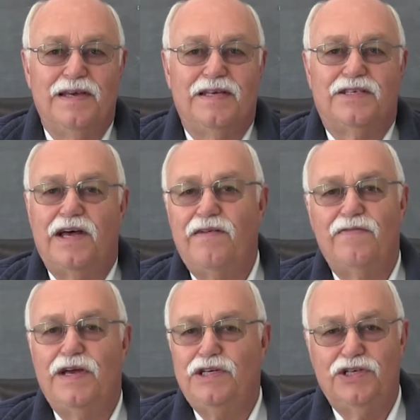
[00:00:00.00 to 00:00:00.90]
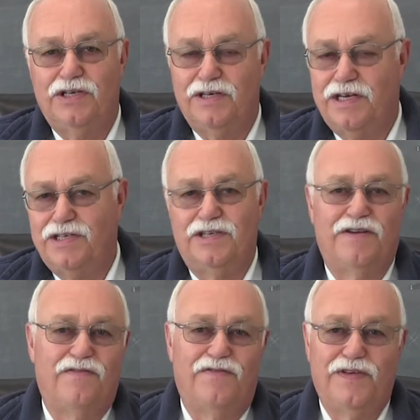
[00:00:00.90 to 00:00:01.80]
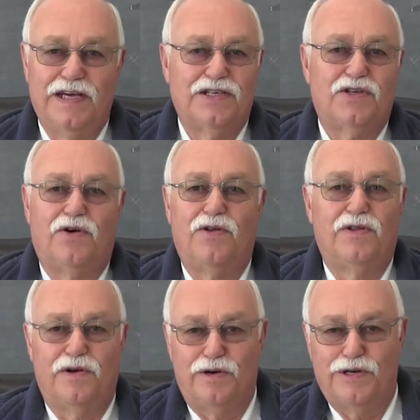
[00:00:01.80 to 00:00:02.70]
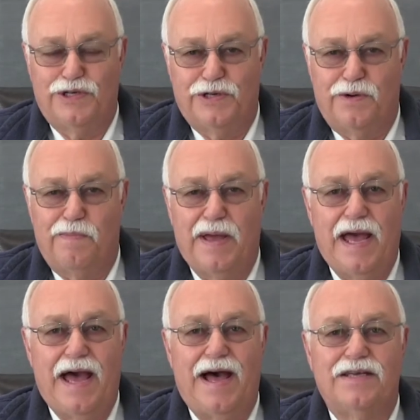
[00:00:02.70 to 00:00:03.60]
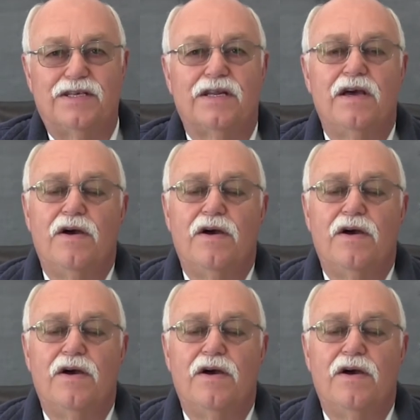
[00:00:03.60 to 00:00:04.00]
Salvation doesn't fix all the hurts of your past.